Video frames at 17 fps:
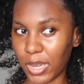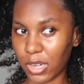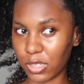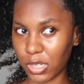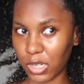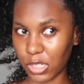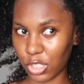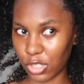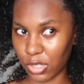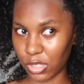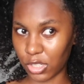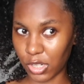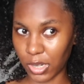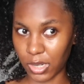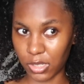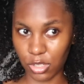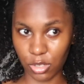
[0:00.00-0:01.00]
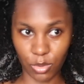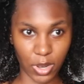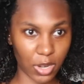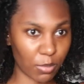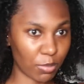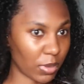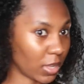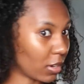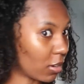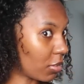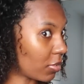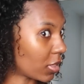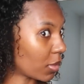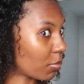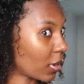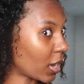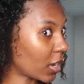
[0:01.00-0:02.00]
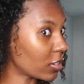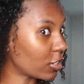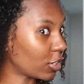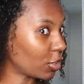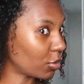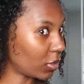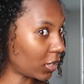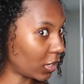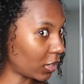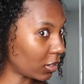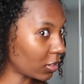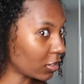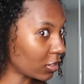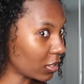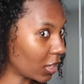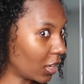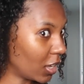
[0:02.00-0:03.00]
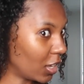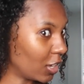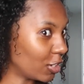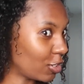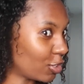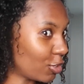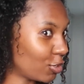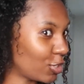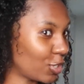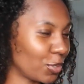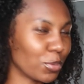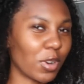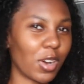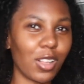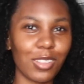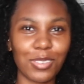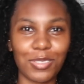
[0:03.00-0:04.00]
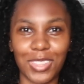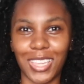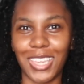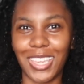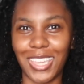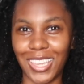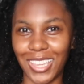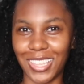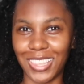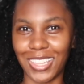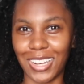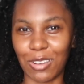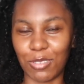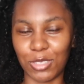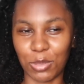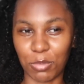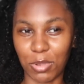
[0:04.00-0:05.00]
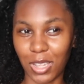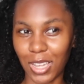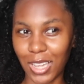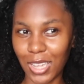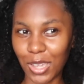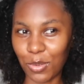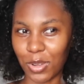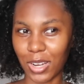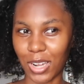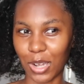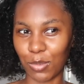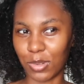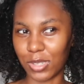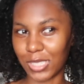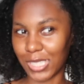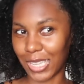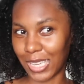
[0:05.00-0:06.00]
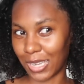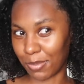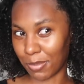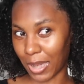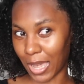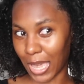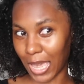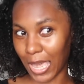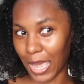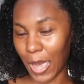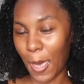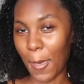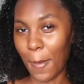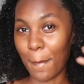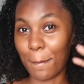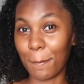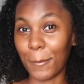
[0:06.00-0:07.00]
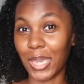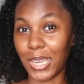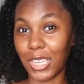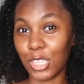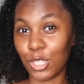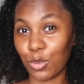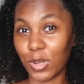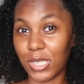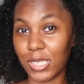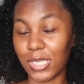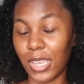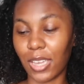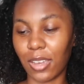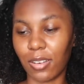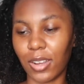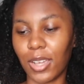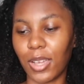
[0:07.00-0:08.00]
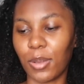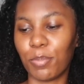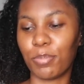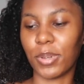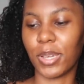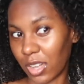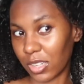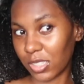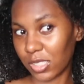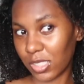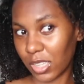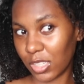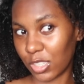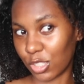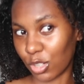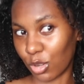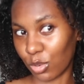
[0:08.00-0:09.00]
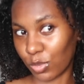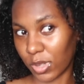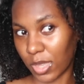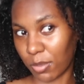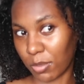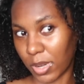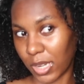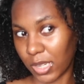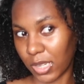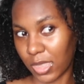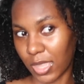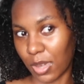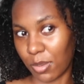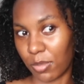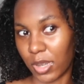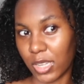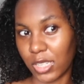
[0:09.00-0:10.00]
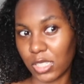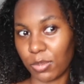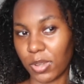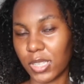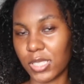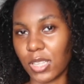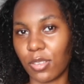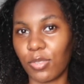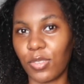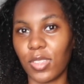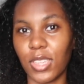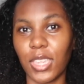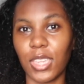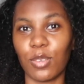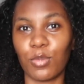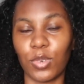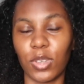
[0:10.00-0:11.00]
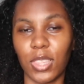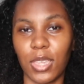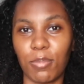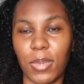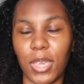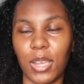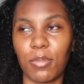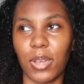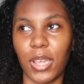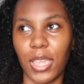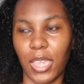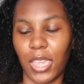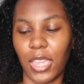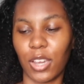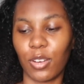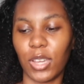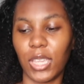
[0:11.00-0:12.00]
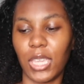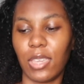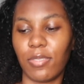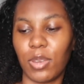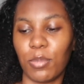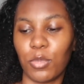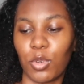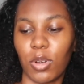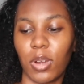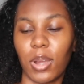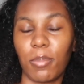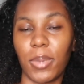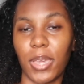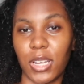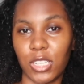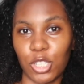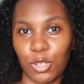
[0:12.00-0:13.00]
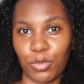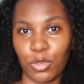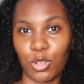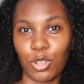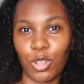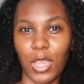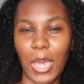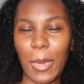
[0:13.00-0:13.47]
hair texture has changed quite a bit over the past 2 years due to all of the heat that I was applying when I was in my mini twist era, but honestly don't really mind it that much because I feel like it really made my hair even more manageable.